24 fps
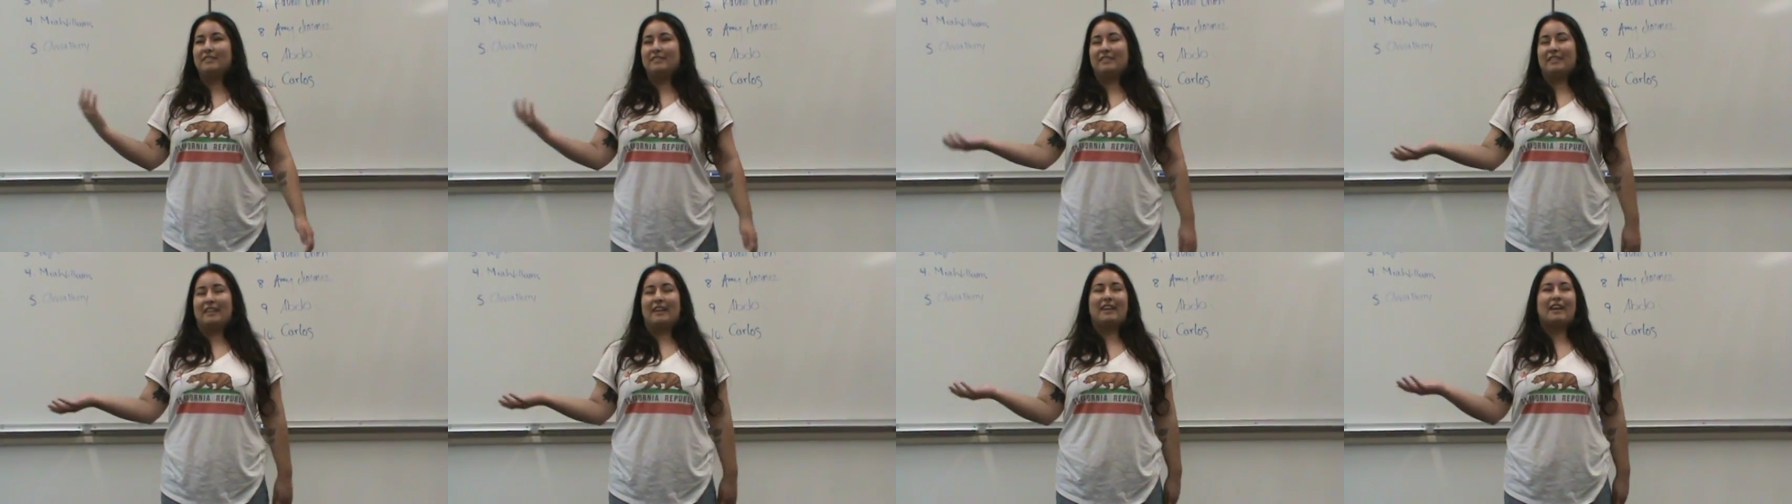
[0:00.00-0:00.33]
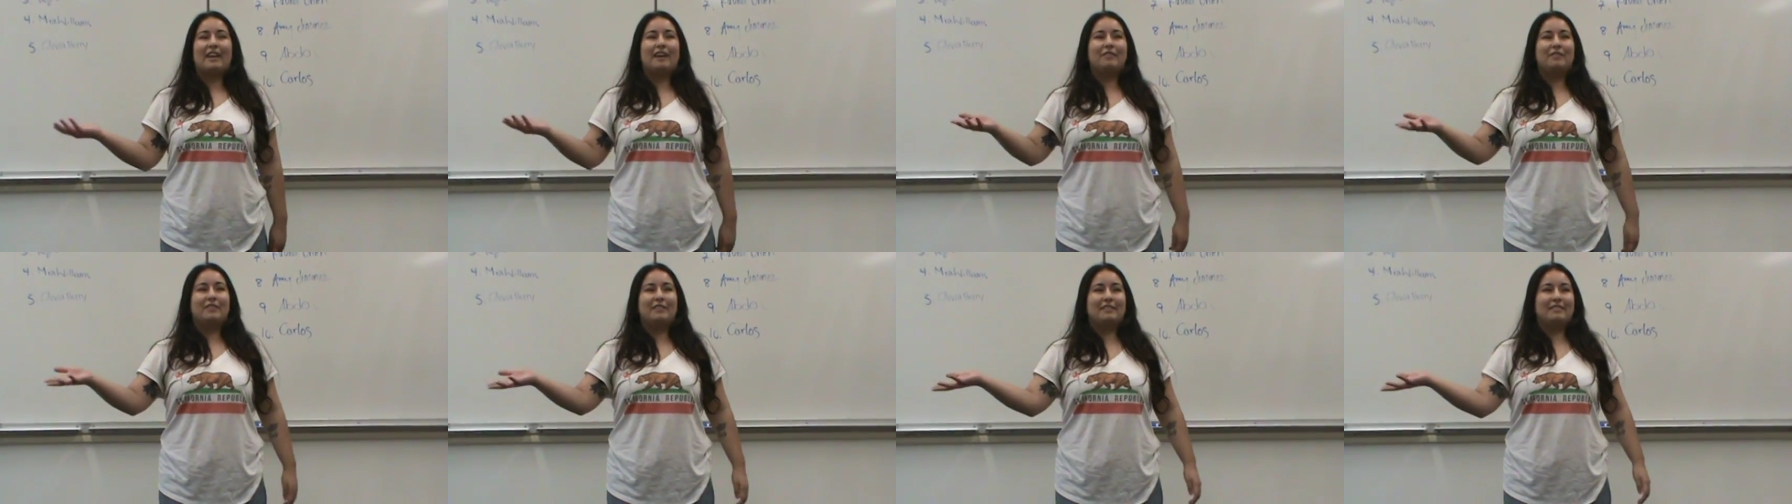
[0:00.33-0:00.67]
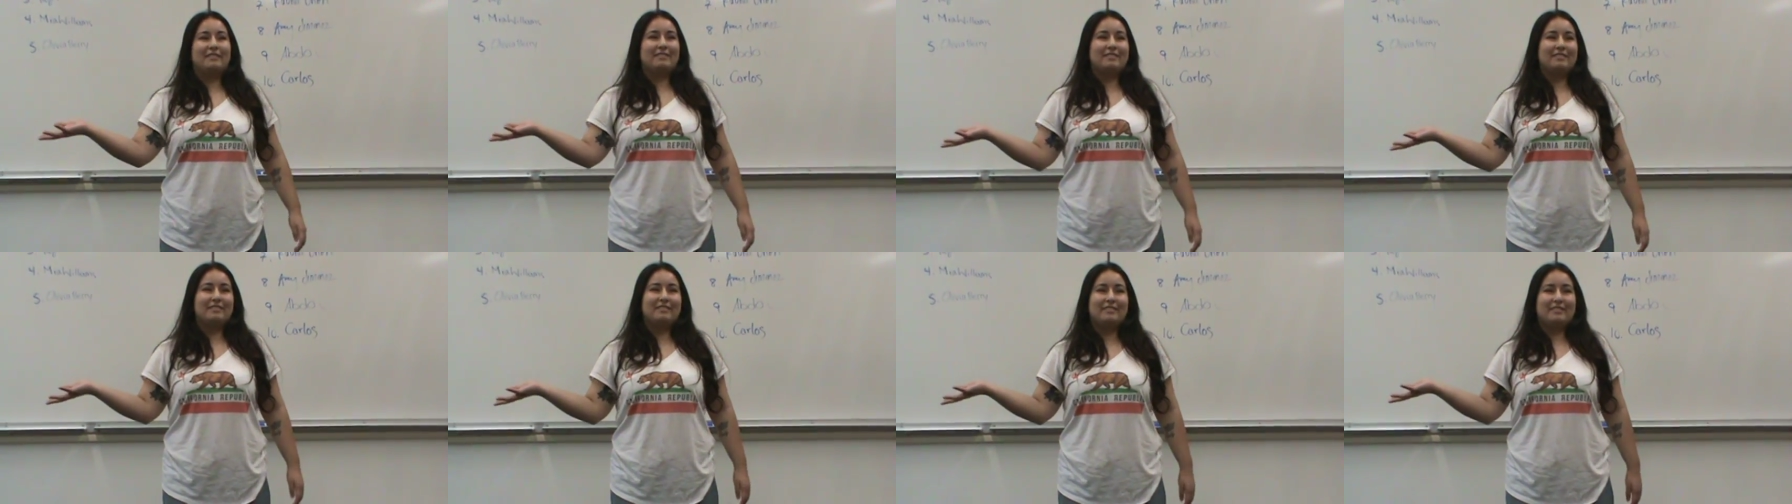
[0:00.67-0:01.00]
like having a
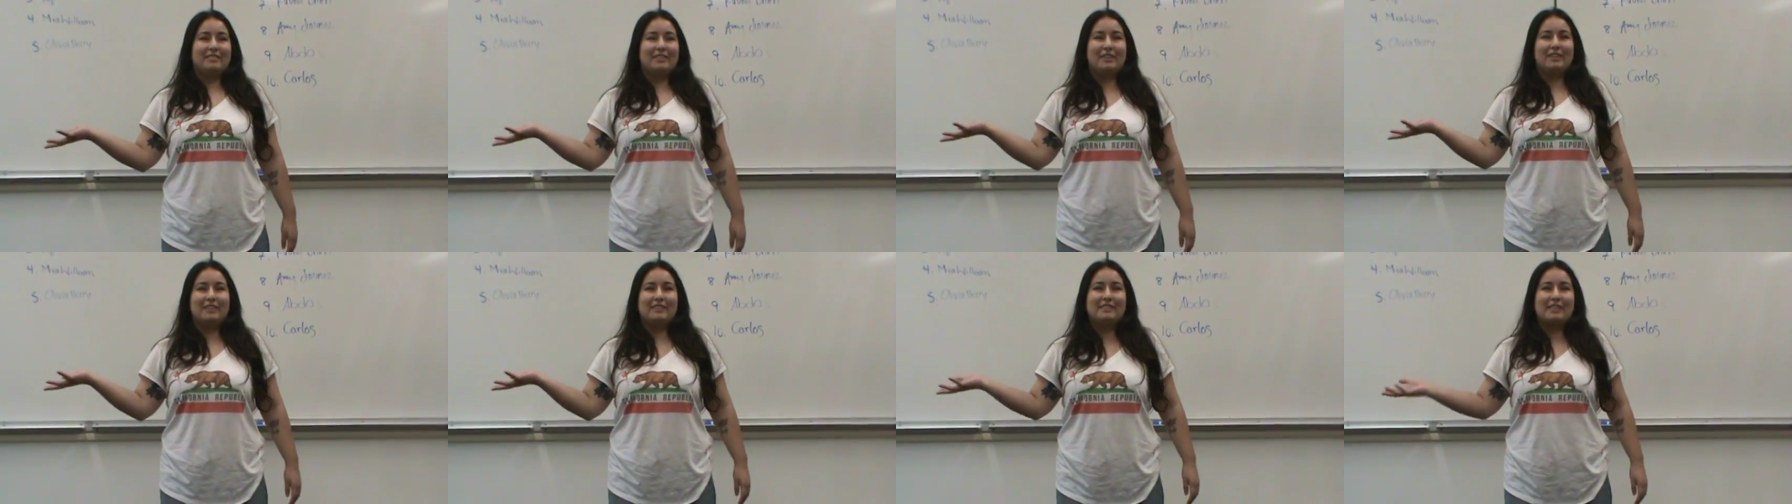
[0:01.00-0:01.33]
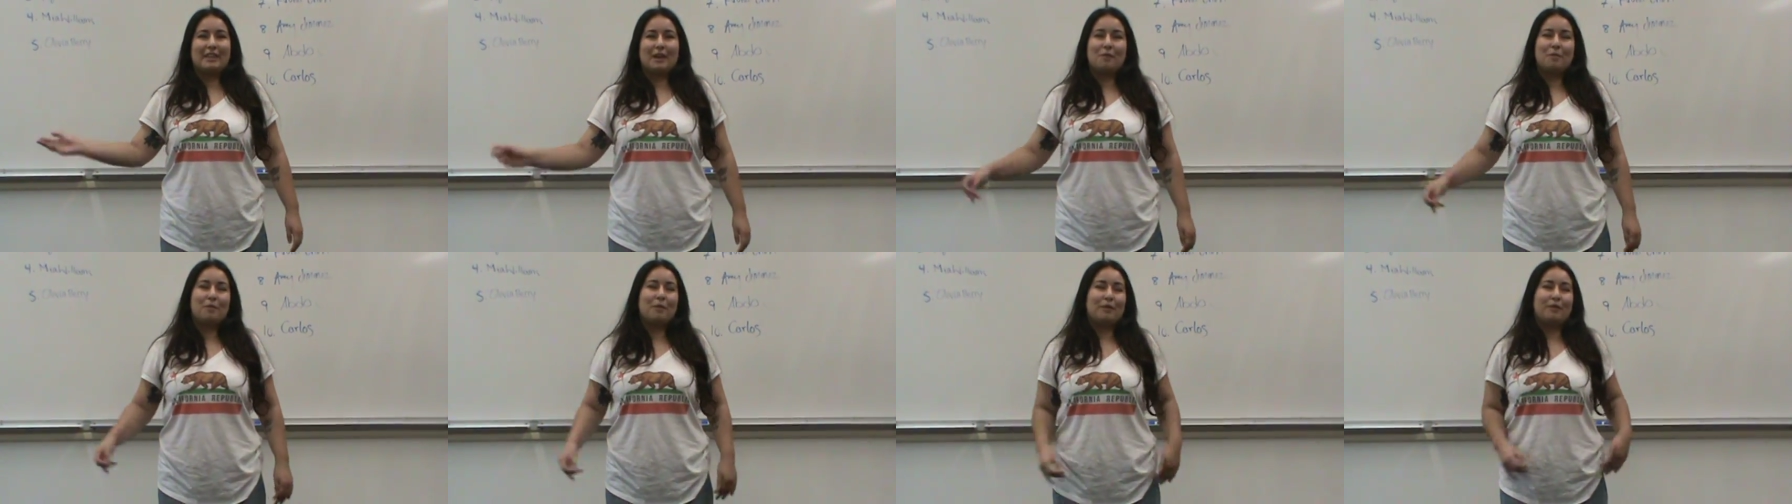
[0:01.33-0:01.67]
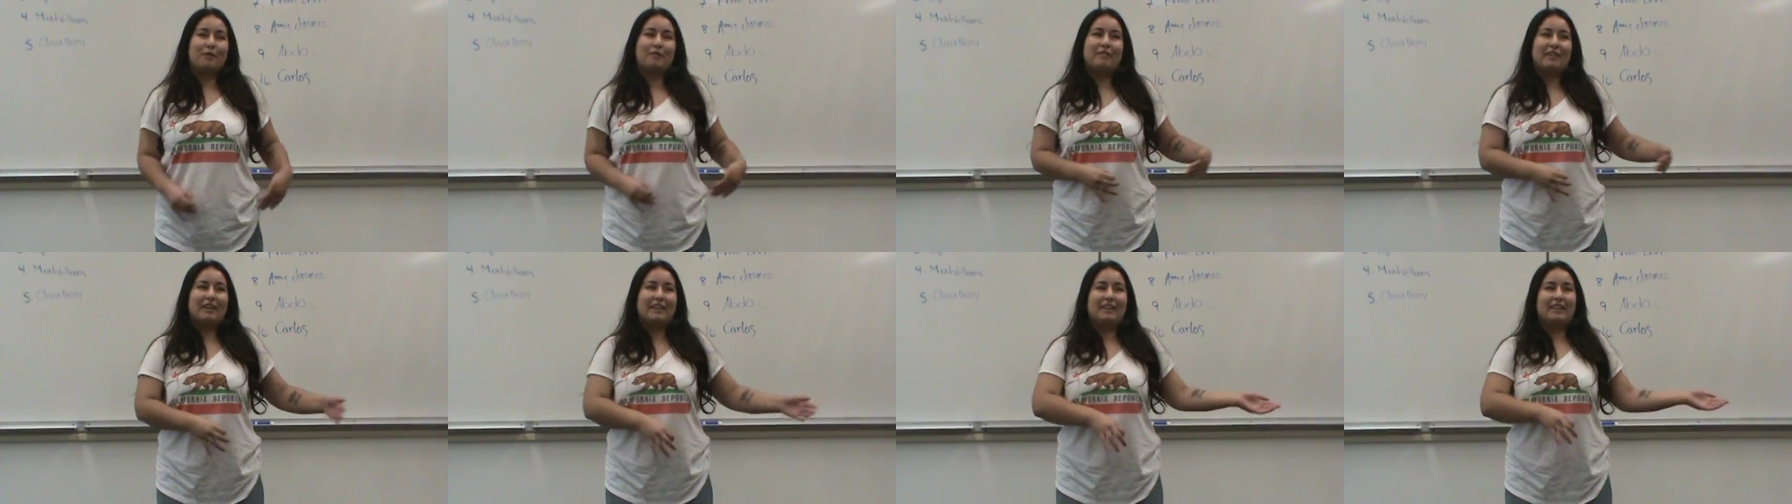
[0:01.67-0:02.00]
good time we were
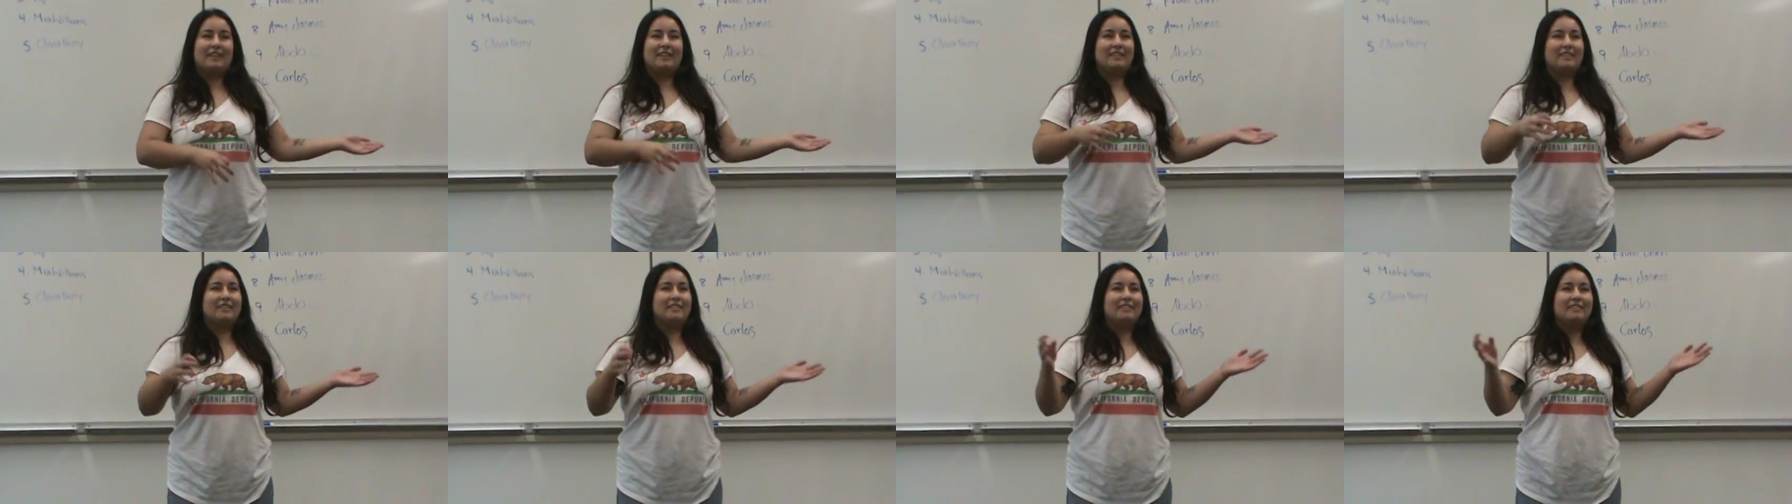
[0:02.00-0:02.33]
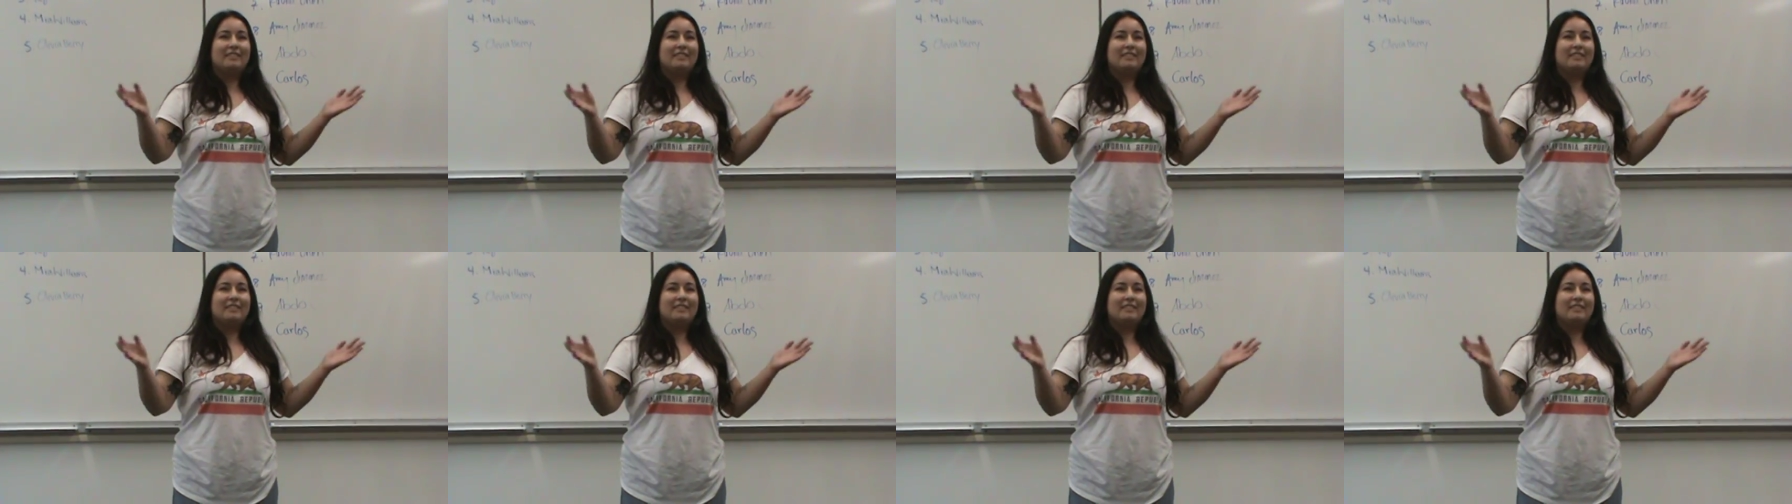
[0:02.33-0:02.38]
fighting